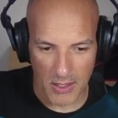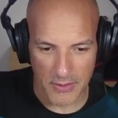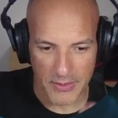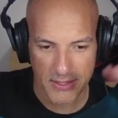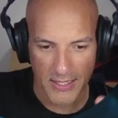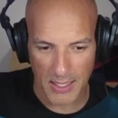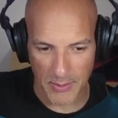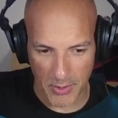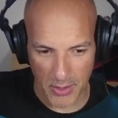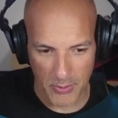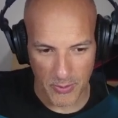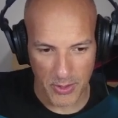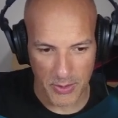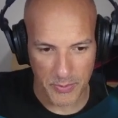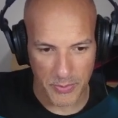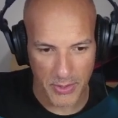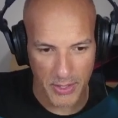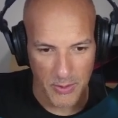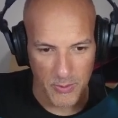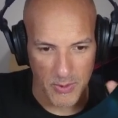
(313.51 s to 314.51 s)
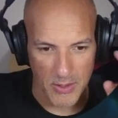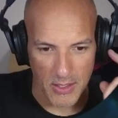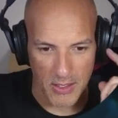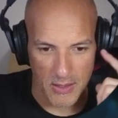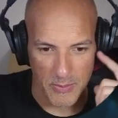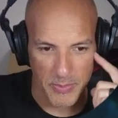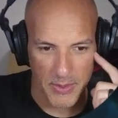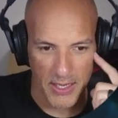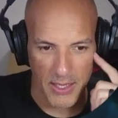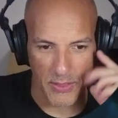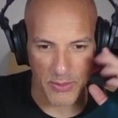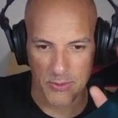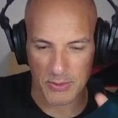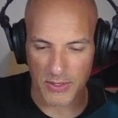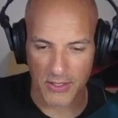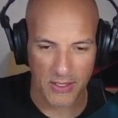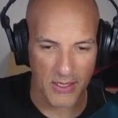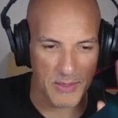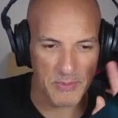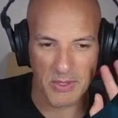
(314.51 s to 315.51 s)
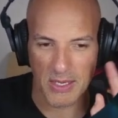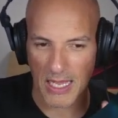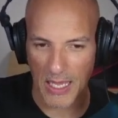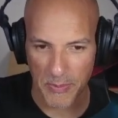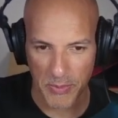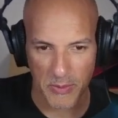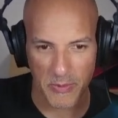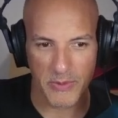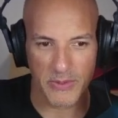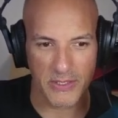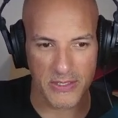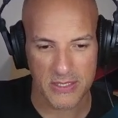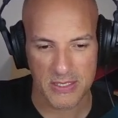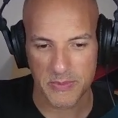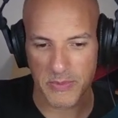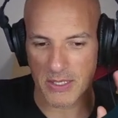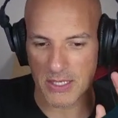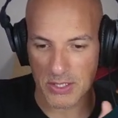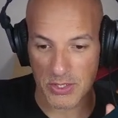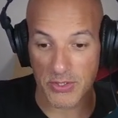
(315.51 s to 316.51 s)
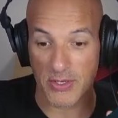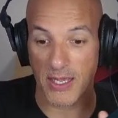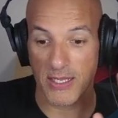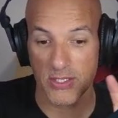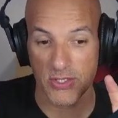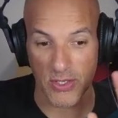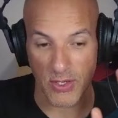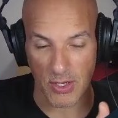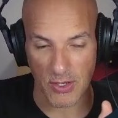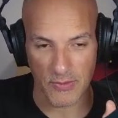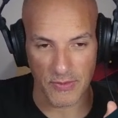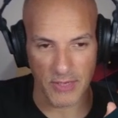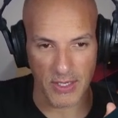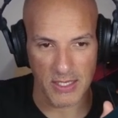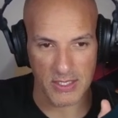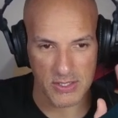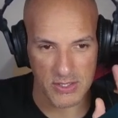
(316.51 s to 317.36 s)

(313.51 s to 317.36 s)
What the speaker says: The demo worked pretty well, but I thought, no, I'm not happy with this. I'm going to try and start over again.